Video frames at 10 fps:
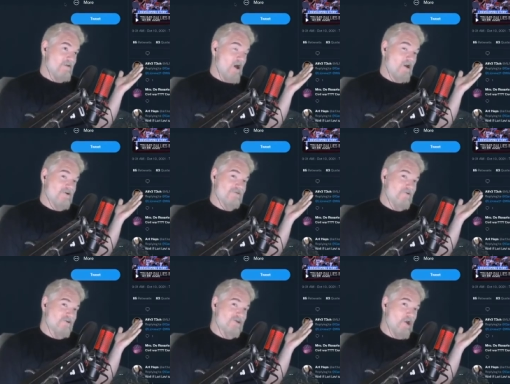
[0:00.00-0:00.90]
hundreds of
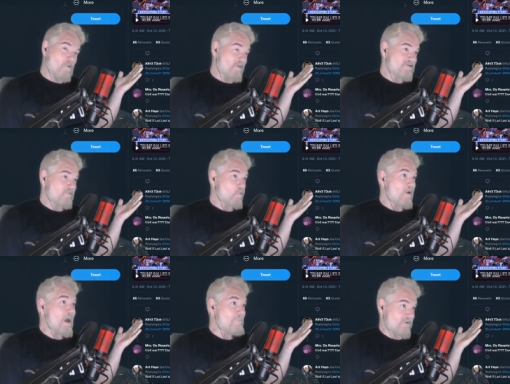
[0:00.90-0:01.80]
years ago when the Civil
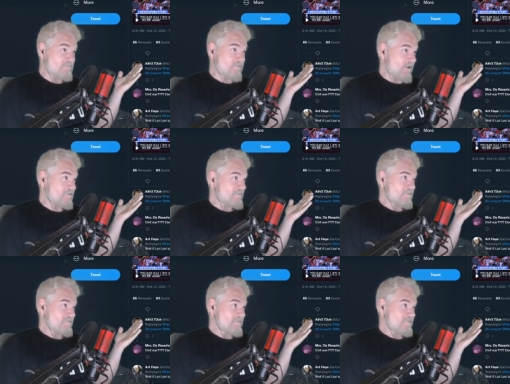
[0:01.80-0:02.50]
War happened, right?